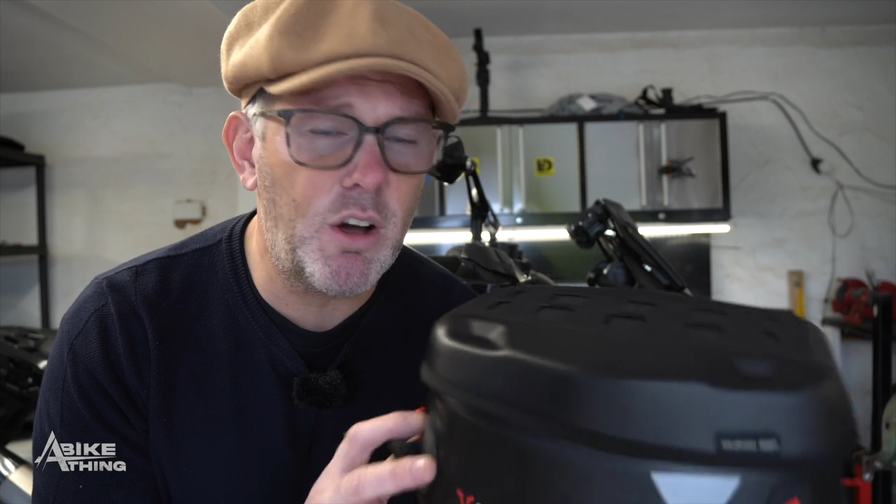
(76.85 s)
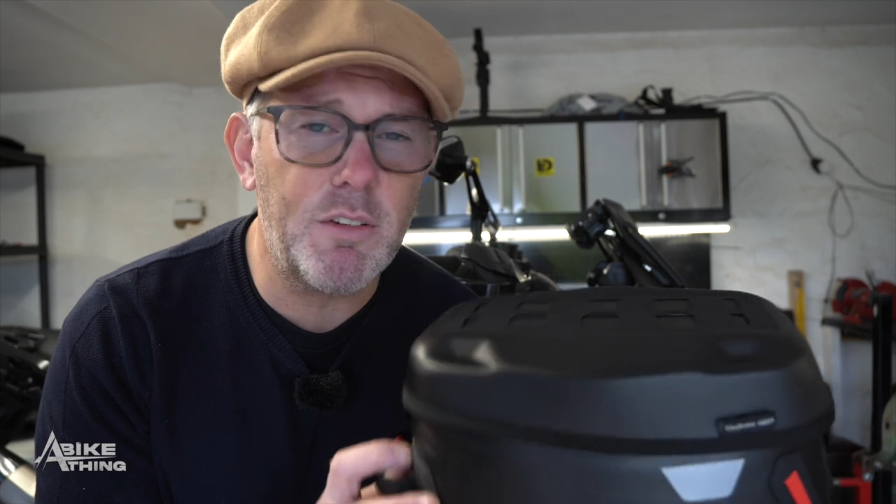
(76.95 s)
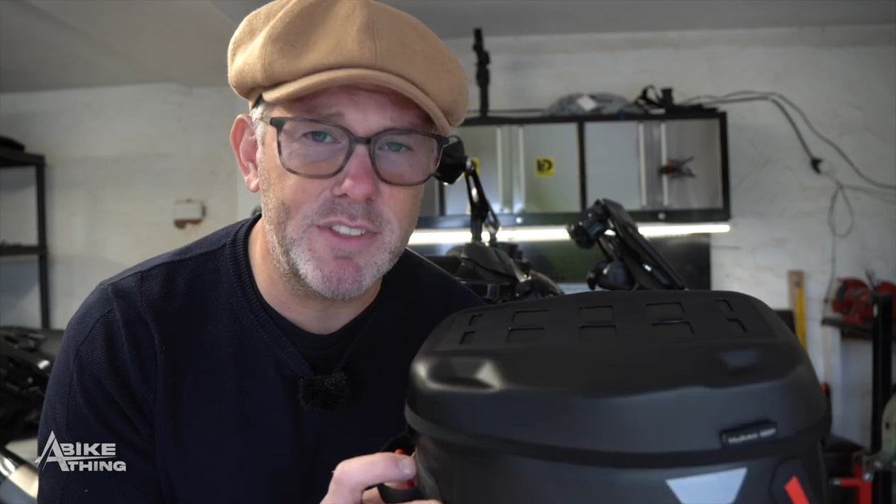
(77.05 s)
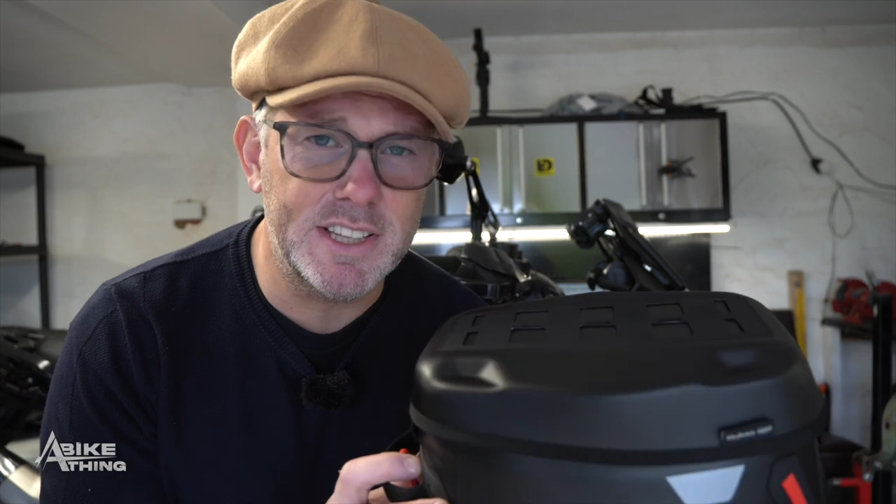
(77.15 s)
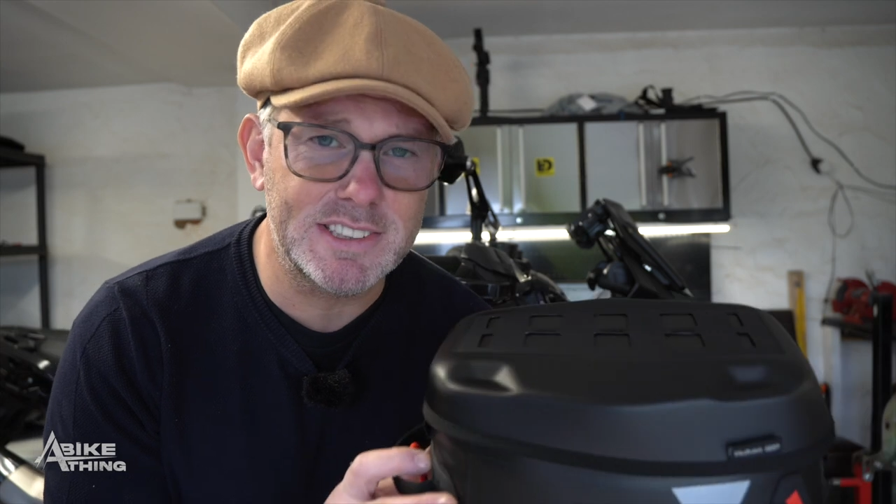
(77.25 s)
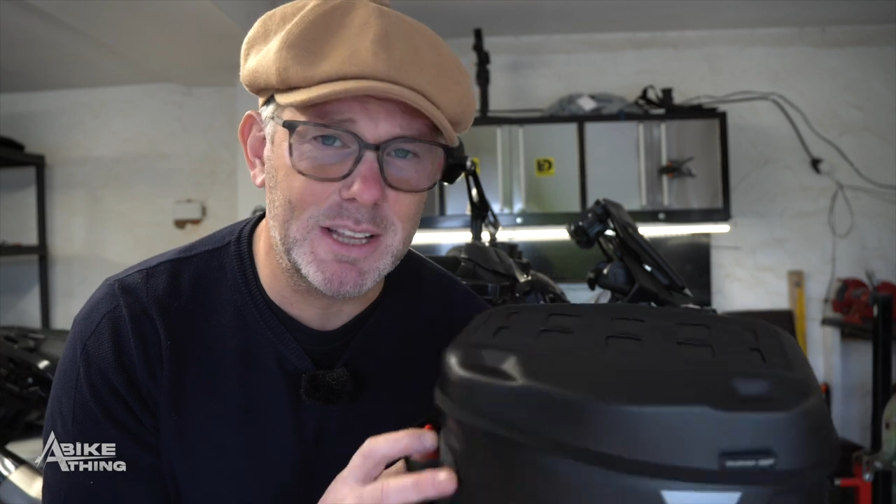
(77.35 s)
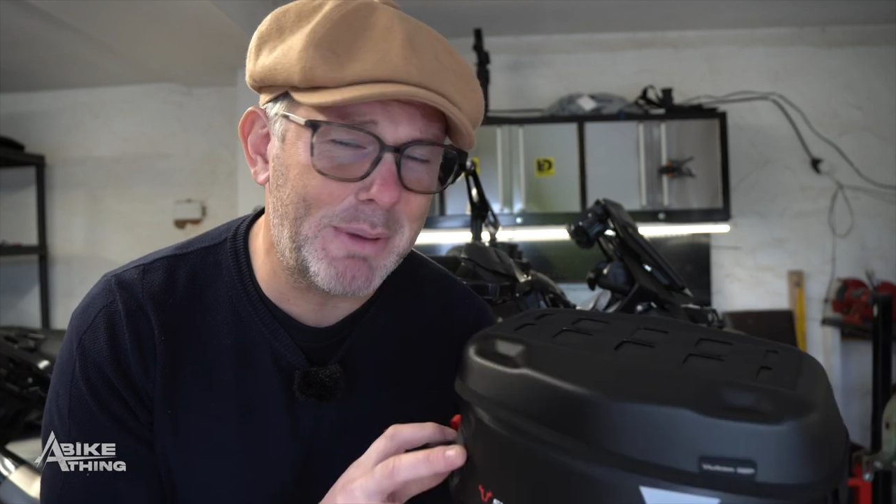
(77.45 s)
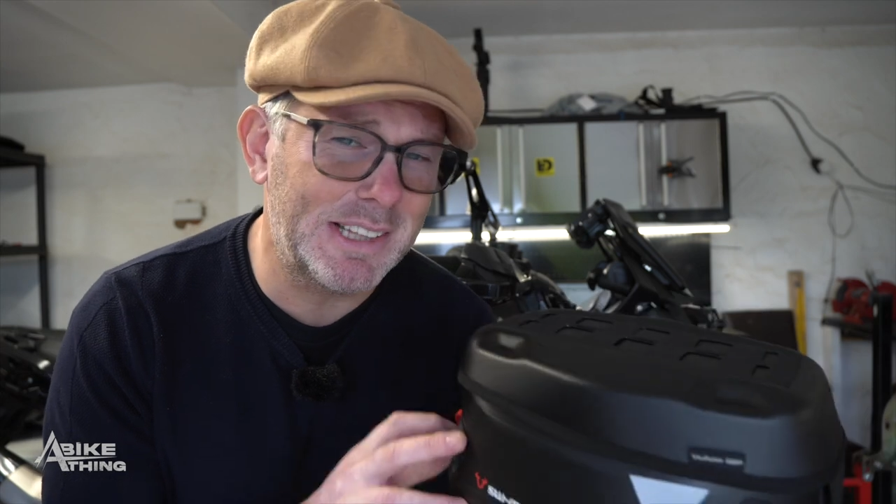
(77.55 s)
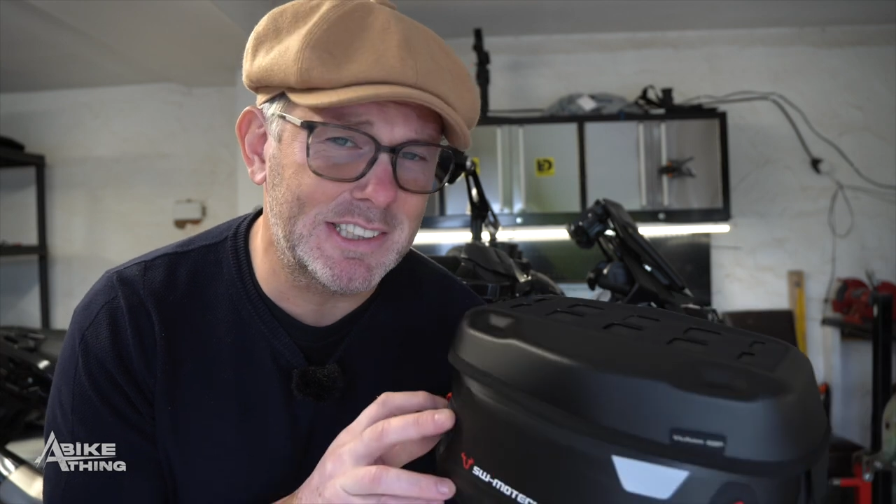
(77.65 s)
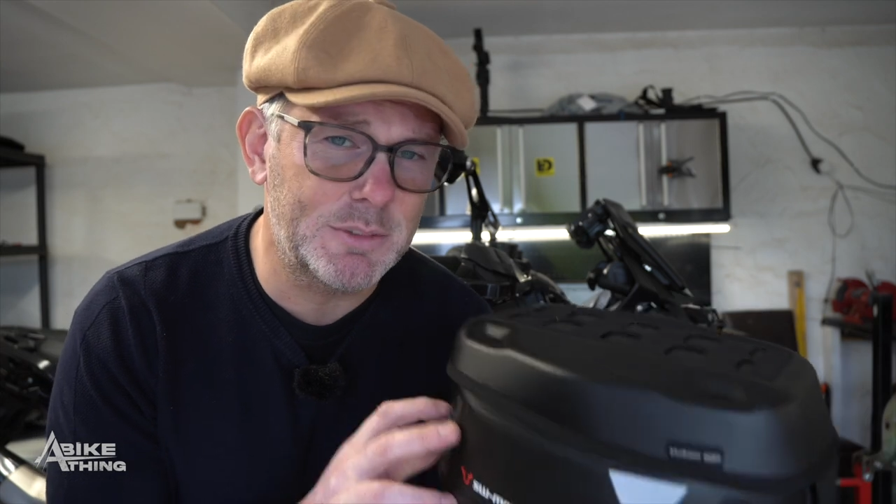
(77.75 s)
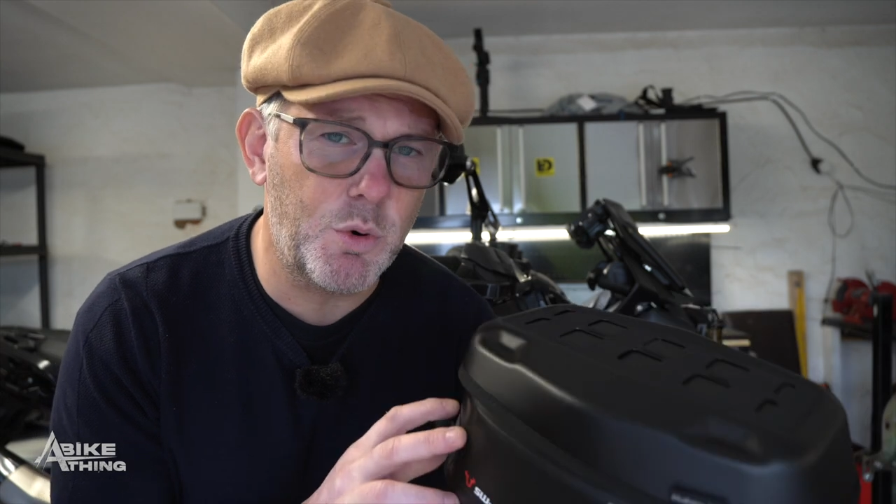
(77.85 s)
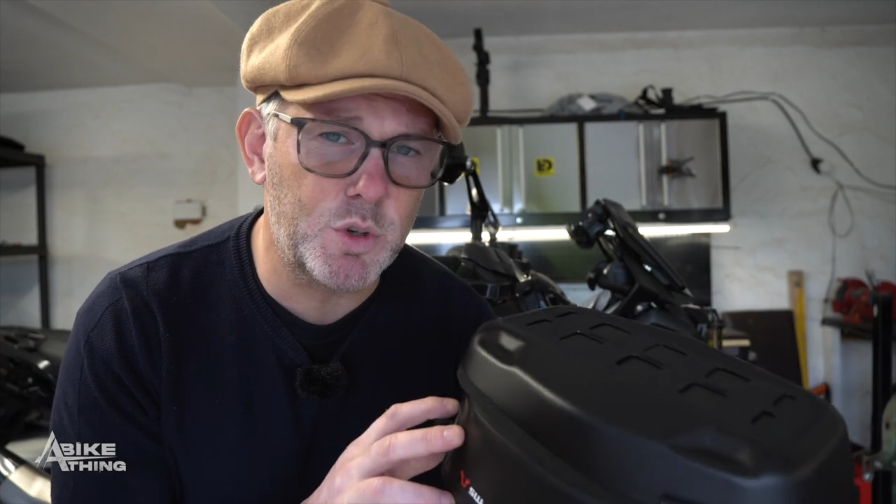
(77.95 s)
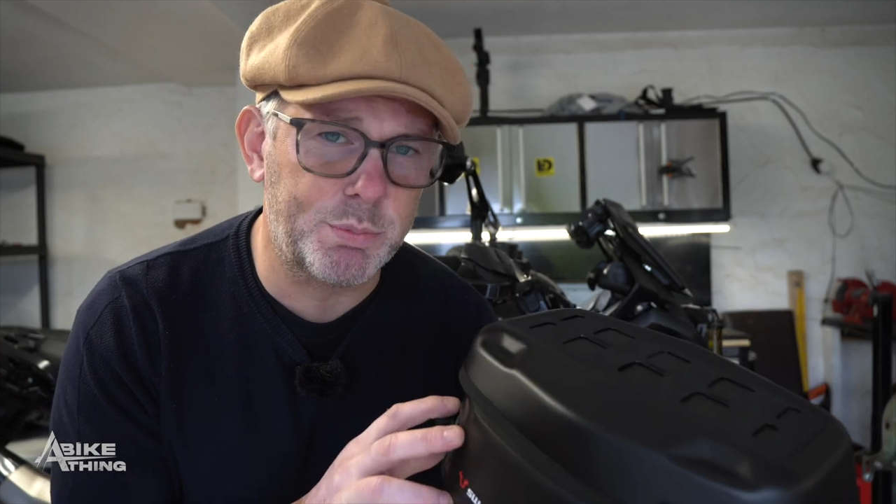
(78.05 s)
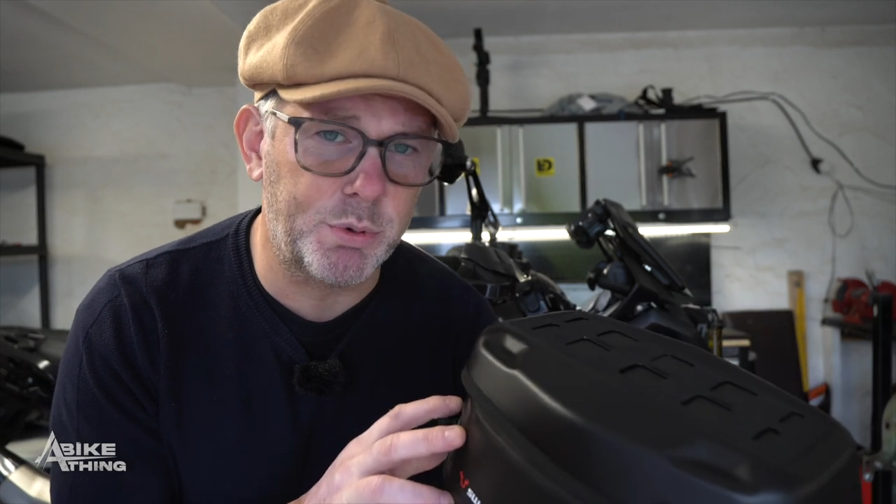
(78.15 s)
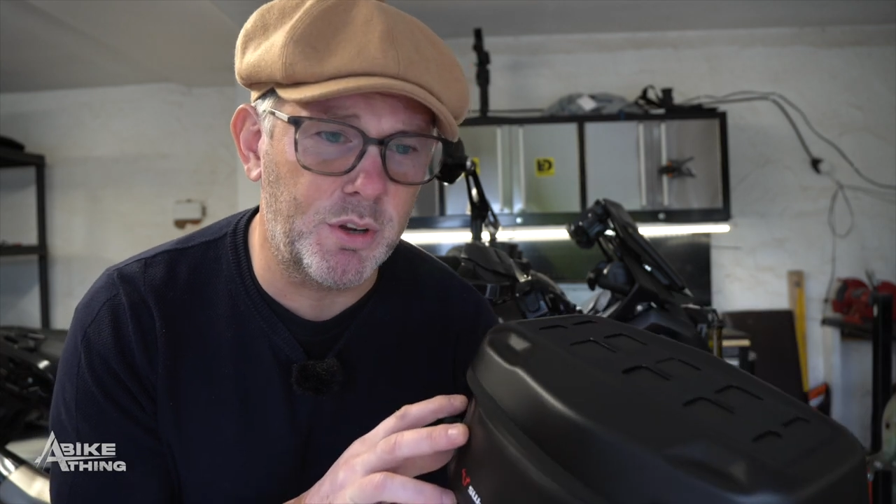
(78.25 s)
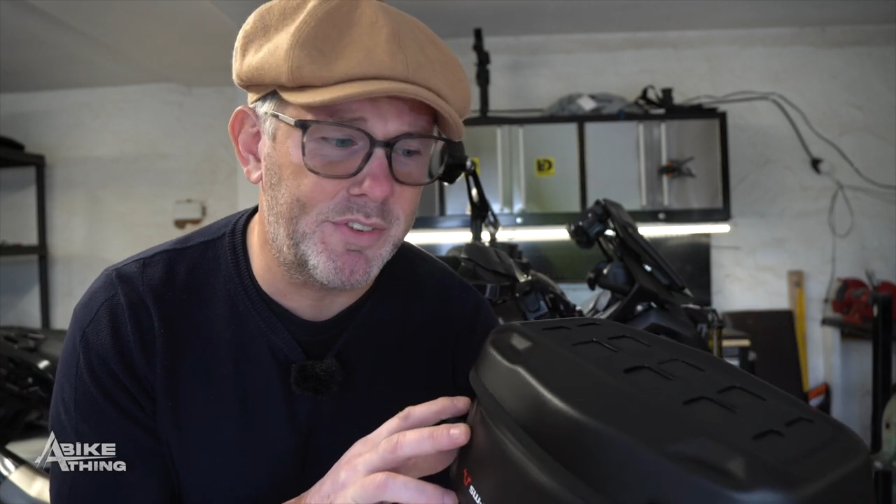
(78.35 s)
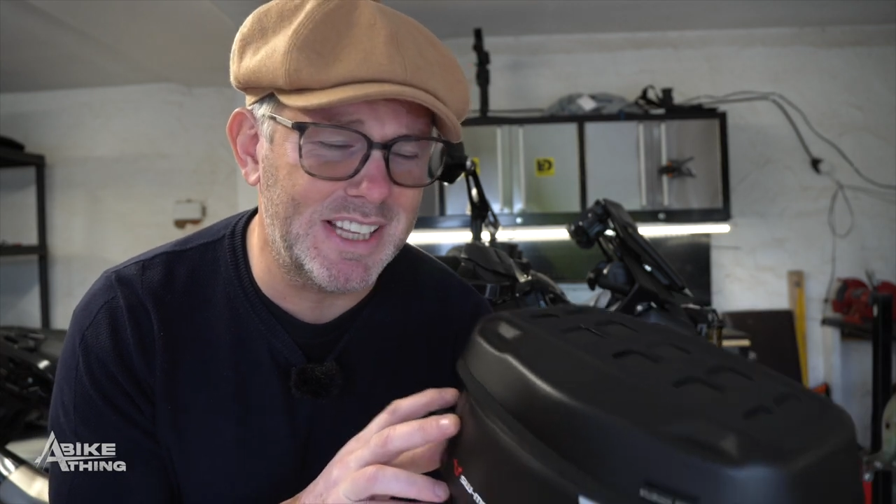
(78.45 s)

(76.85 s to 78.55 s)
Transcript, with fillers: of this that makes this waterproof